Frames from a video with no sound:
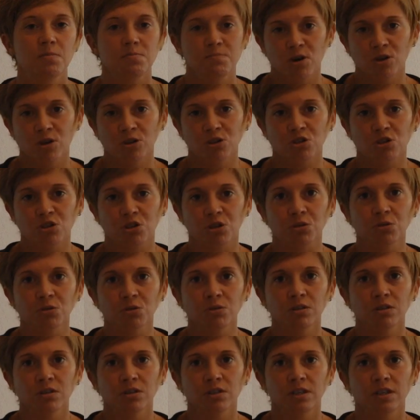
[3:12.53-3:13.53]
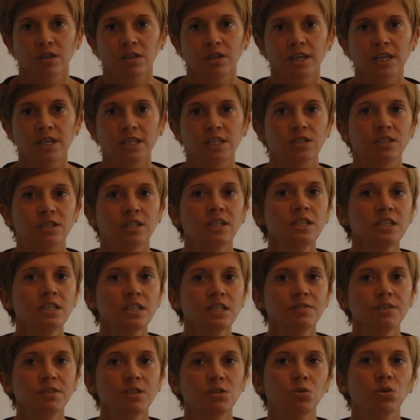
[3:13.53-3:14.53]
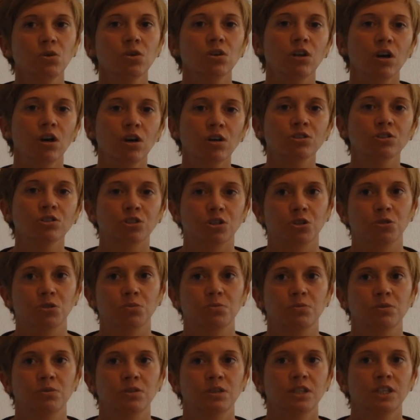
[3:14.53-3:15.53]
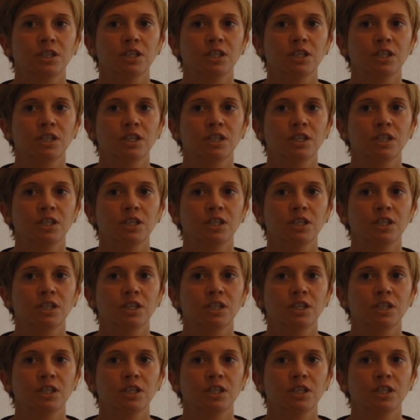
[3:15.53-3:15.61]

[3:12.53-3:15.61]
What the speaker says: Part 2 is an individual long term